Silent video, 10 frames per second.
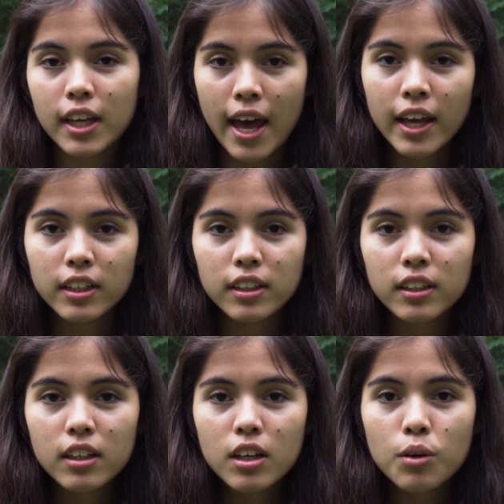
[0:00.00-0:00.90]
yet,
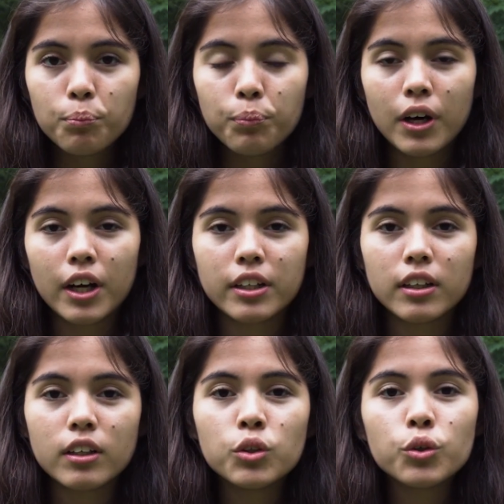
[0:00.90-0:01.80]
but
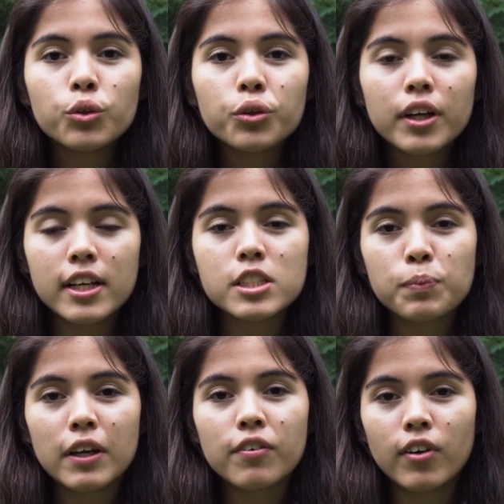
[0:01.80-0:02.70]
you can
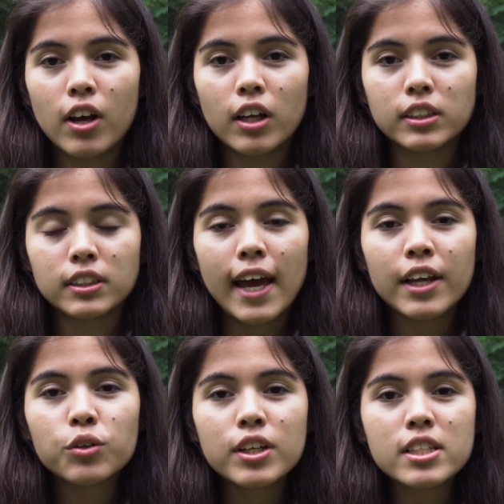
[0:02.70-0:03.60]
speak for us
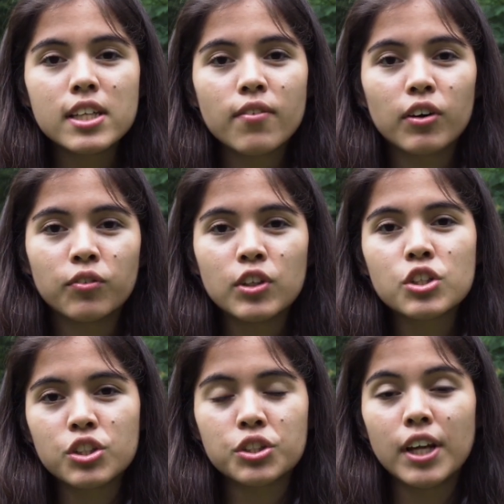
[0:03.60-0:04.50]
and you can save our
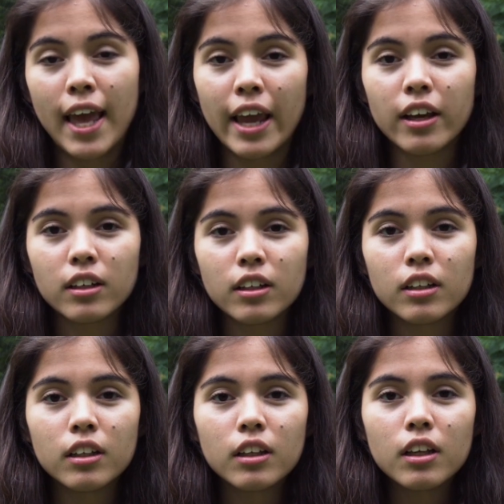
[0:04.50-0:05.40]
future today.
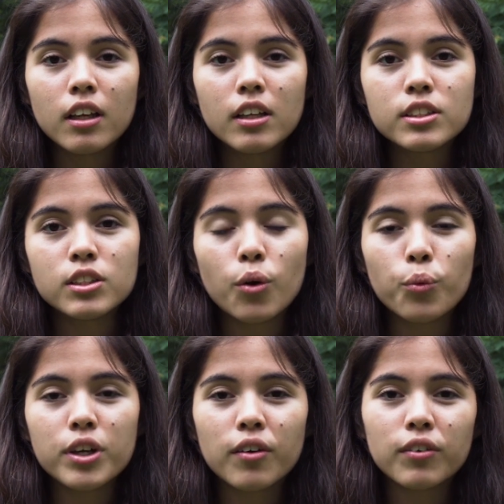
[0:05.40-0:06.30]
So
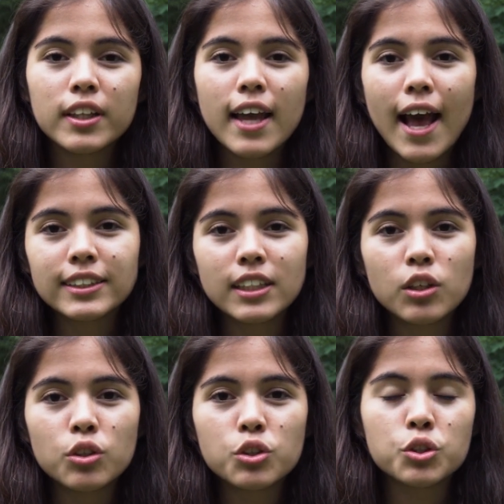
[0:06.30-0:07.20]
we are really
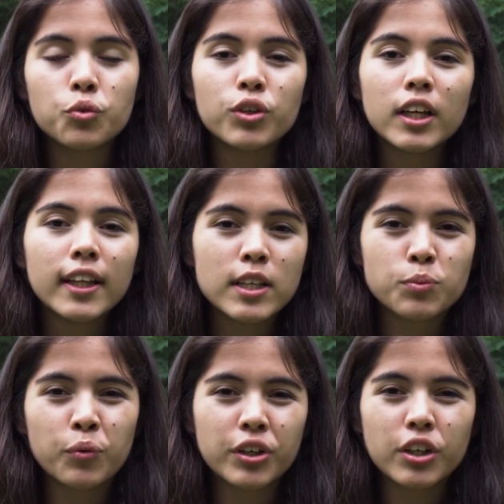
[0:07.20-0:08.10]
asking you to
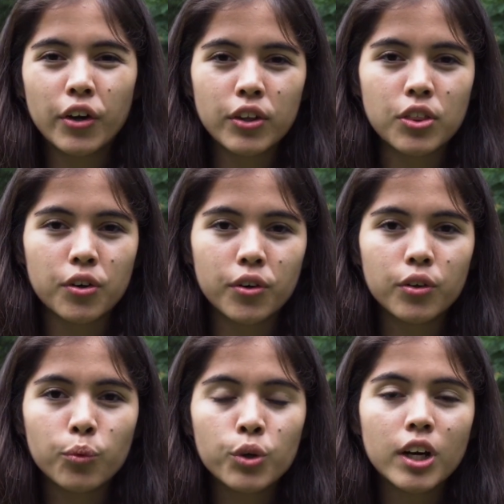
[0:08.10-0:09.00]
realize what we're going
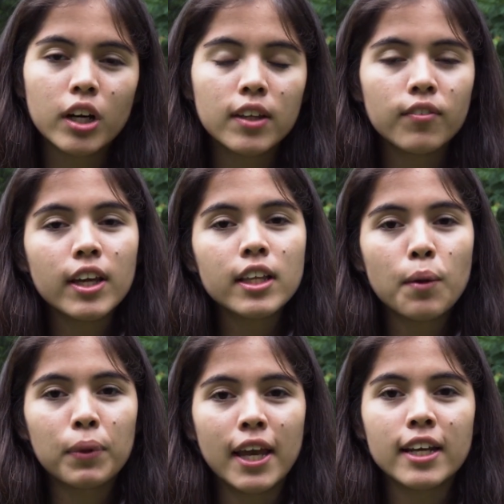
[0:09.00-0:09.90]
through. We are living in
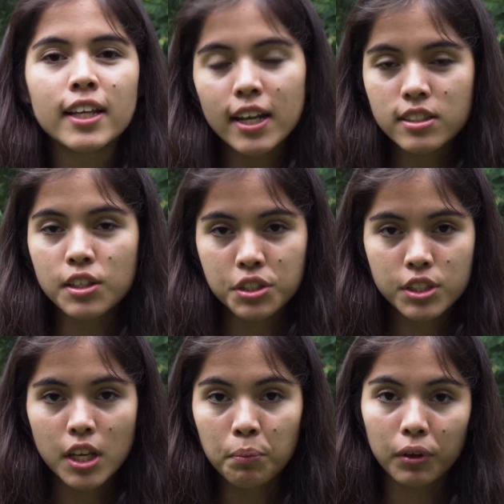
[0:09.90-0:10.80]
a planet that is
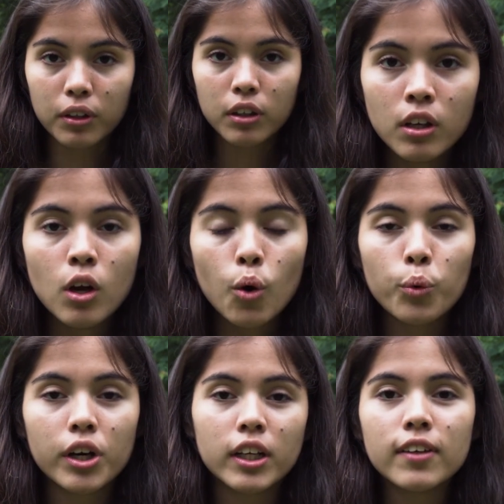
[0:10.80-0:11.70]
unstable.
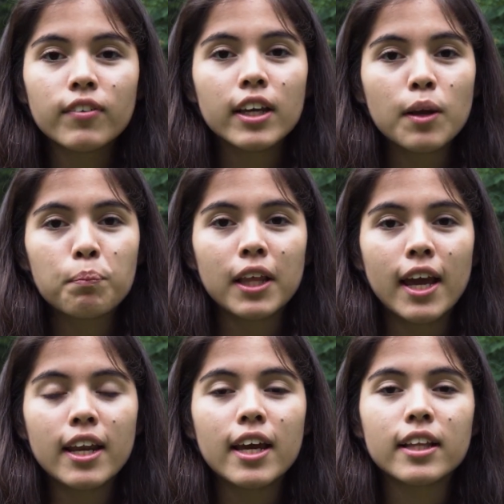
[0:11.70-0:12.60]
We are living in a
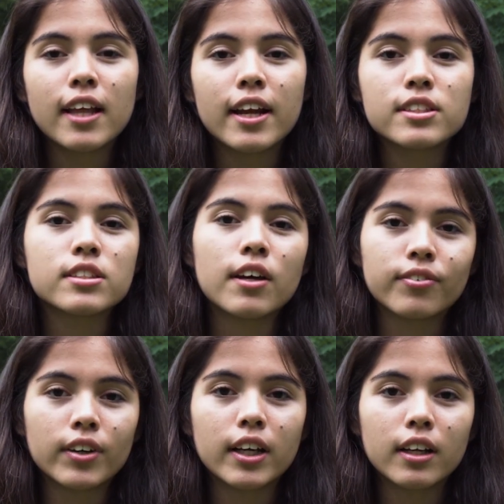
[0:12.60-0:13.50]
planet that is
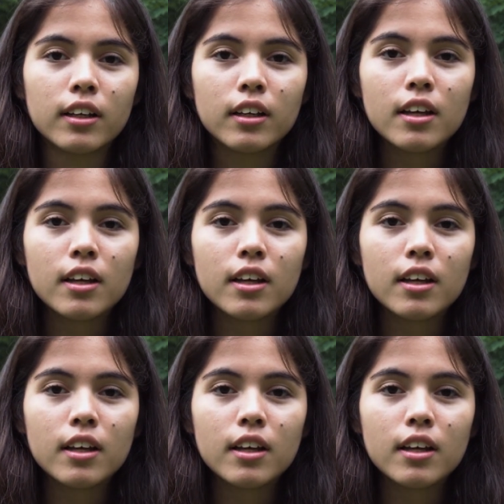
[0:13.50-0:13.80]
suffering.